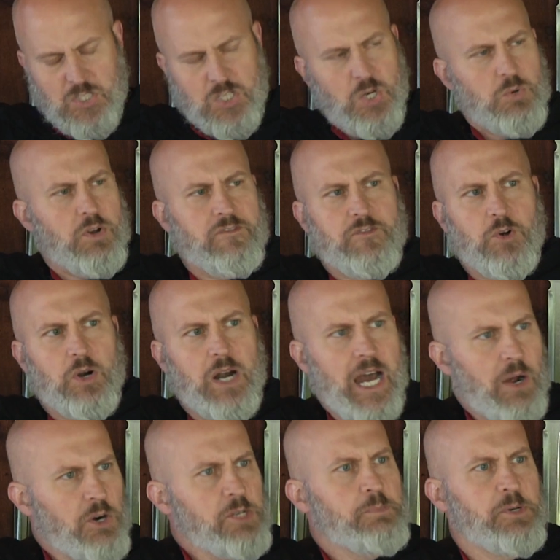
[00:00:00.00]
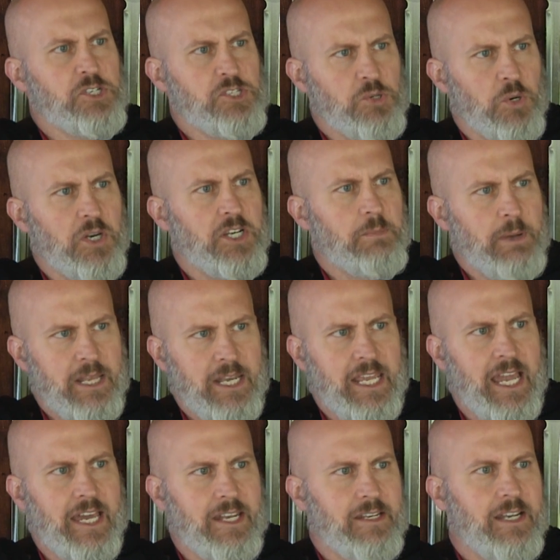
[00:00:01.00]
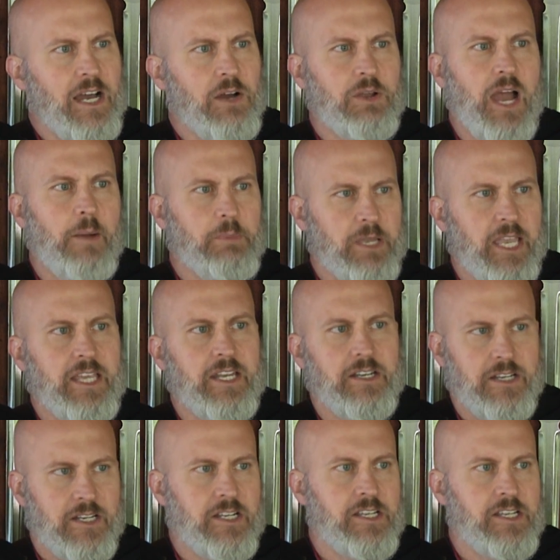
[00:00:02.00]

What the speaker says: 2 to 4 hours per sword, depending on how complicated it